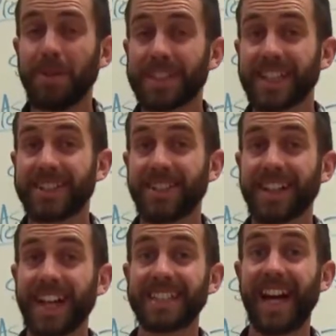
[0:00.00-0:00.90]
once I start a
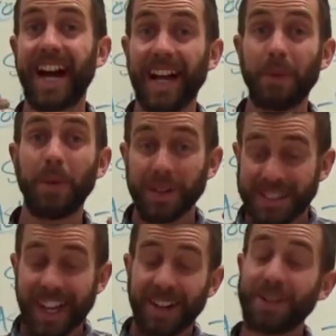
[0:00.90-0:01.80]
class, I will
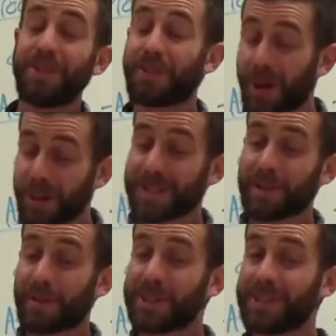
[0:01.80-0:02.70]
tell you, of course,
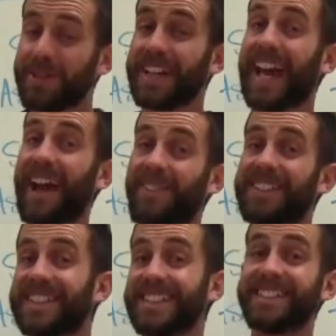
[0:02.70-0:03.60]
what we're doing
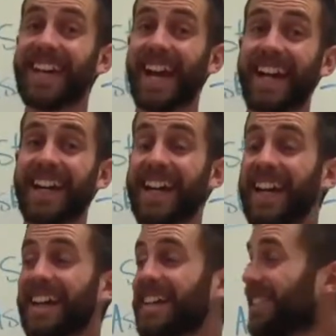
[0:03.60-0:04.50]
every single day.
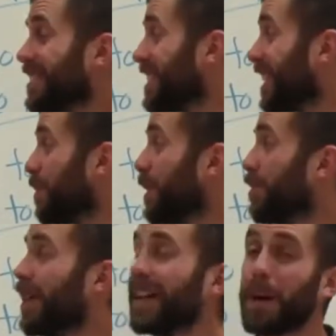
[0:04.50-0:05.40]
Usually it'll be
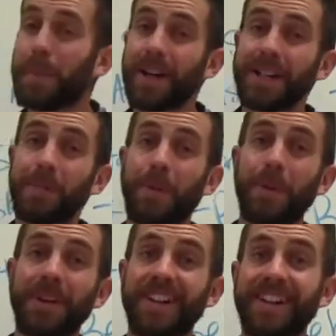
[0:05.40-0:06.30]
written up here on the
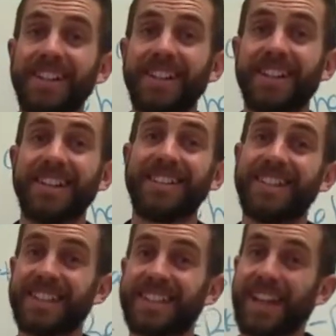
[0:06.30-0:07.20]
board under your
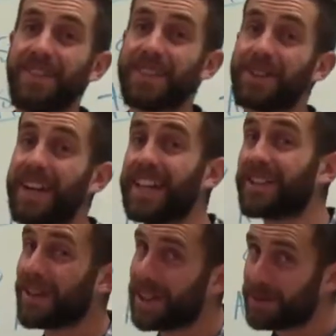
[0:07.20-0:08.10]
6th, 7th, or
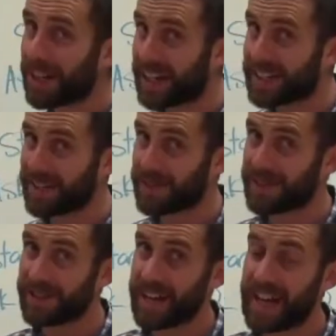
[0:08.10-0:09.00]
8th grade
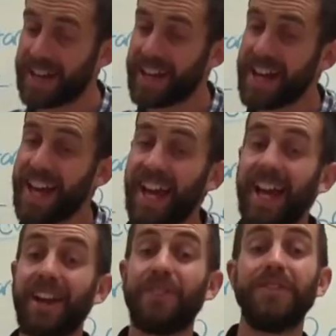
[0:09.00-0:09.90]
objectives, okay?
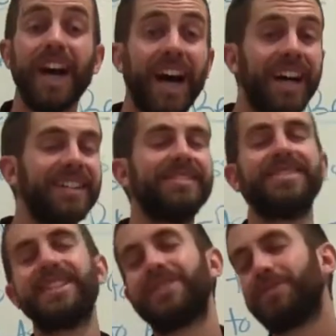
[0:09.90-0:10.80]
If not,
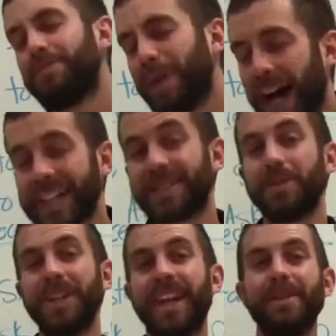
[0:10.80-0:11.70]
it's
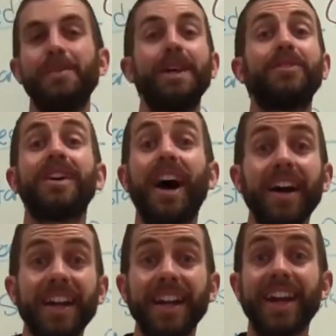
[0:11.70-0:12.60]
possible that I may have
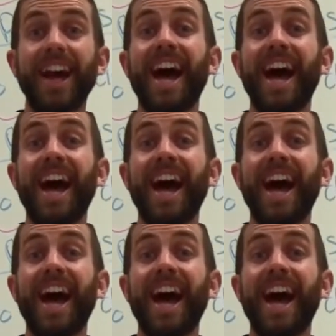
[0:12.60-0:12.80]
forgotten it.